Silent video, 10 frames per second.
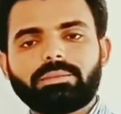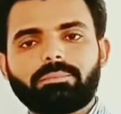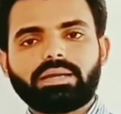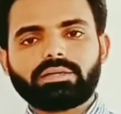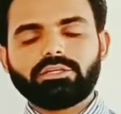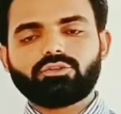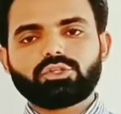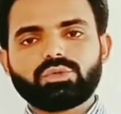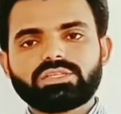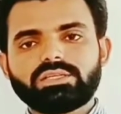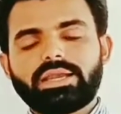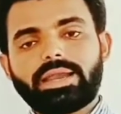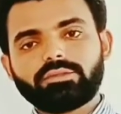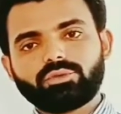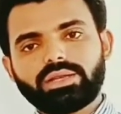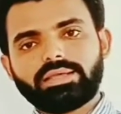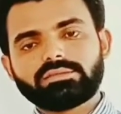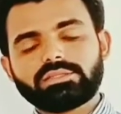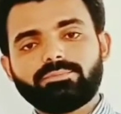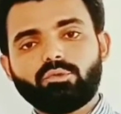the market situation as well
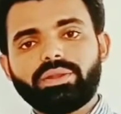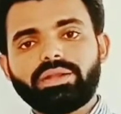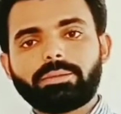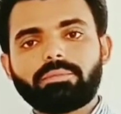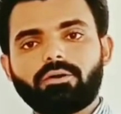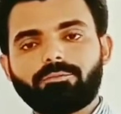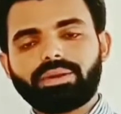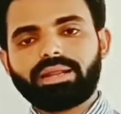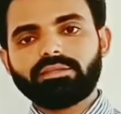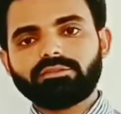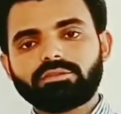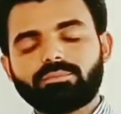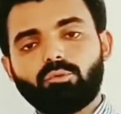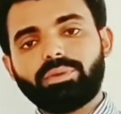as the momentum of price